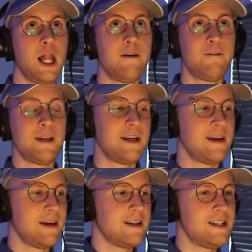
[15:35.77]
my
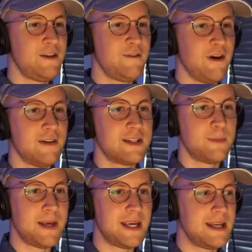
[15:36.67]
lovely
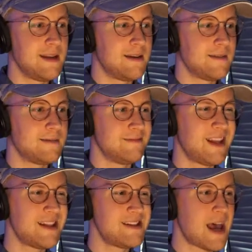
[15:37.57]
default speed.
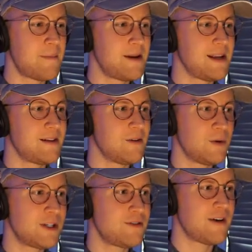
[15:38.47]
Nothing's
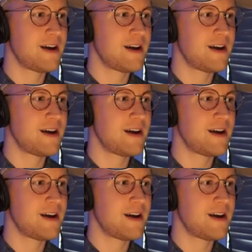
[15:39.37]
happening,